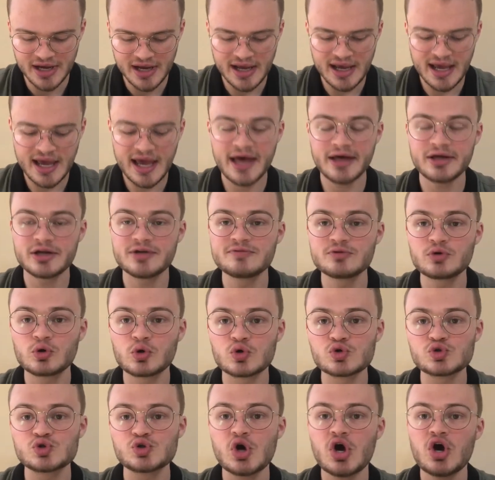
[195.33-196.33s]
And of
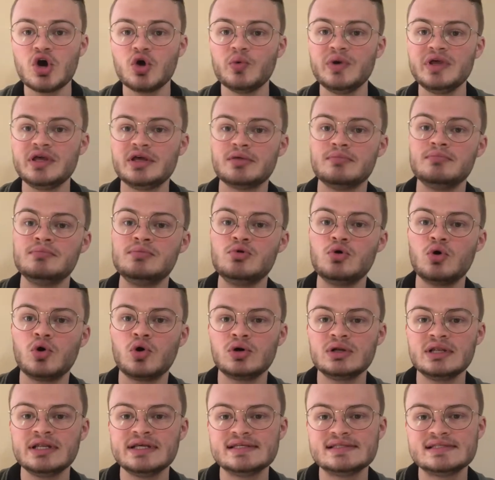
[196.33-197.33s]
course, we can
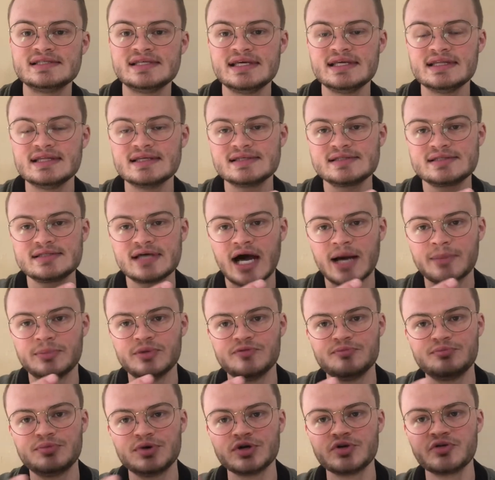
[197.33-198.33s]
broadly see this type of
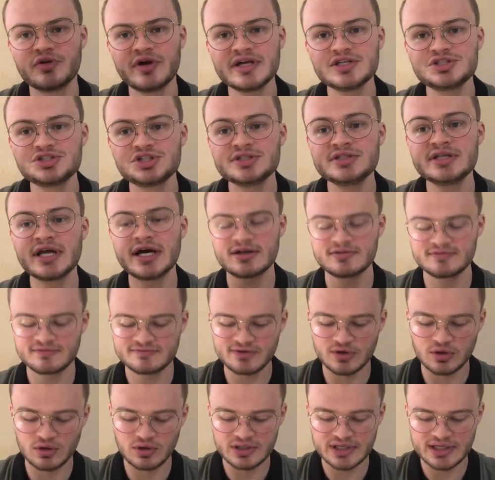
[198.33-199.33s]
progression
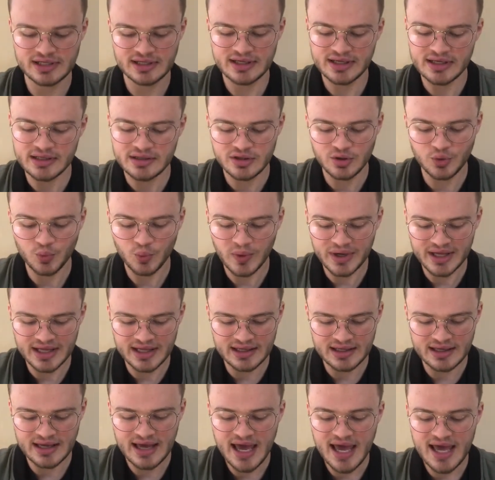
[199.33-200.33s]
unfolding in the way
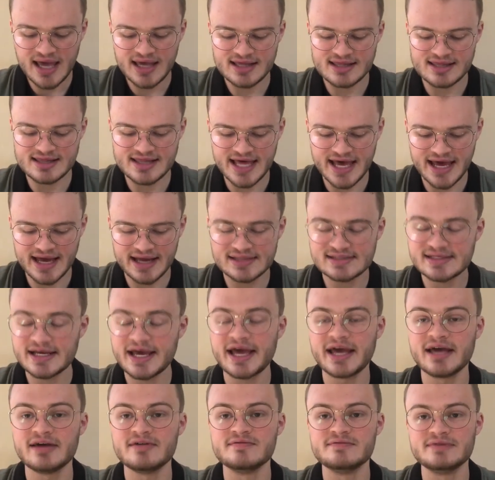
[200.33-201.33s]
that a
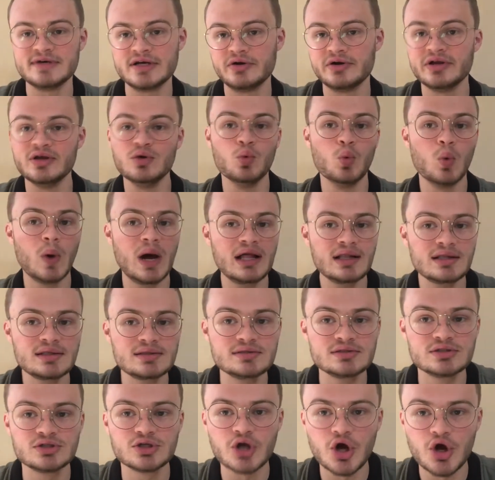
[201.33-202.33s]
very
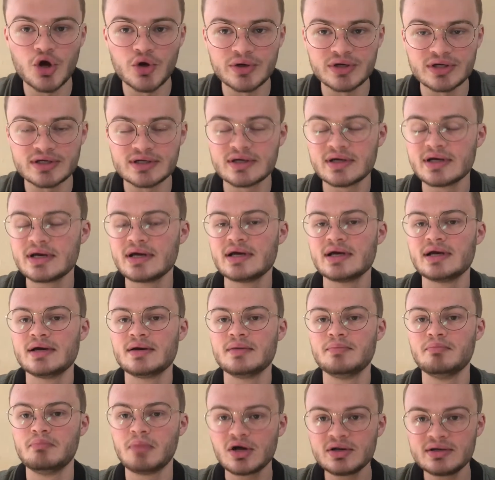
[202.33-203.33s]
well-known
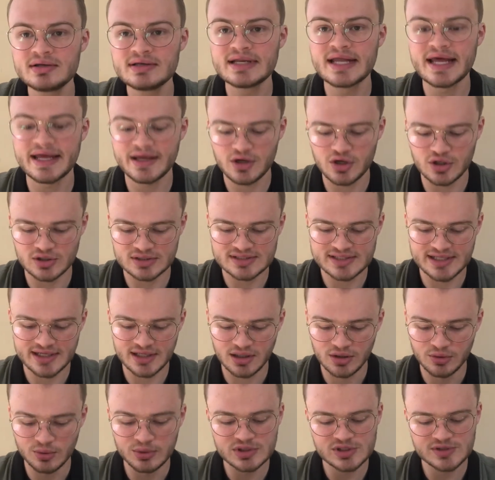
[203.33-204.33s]
modern-day cartel
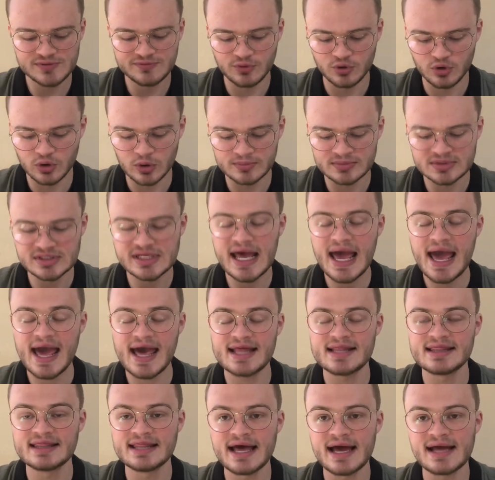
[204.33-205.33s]
was formed, and
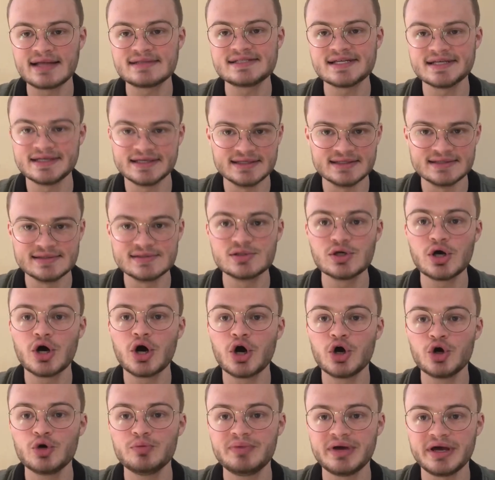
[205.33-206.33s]
that is
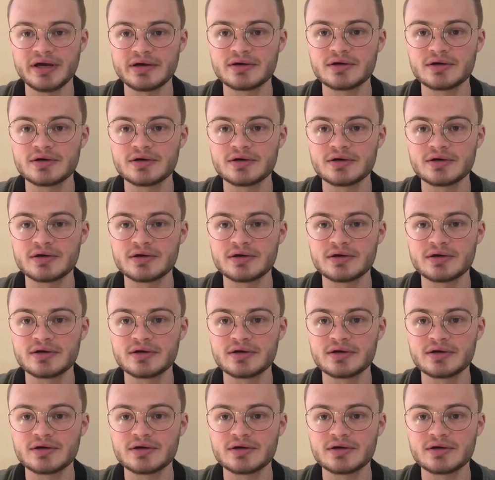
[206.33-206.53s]
OPEC.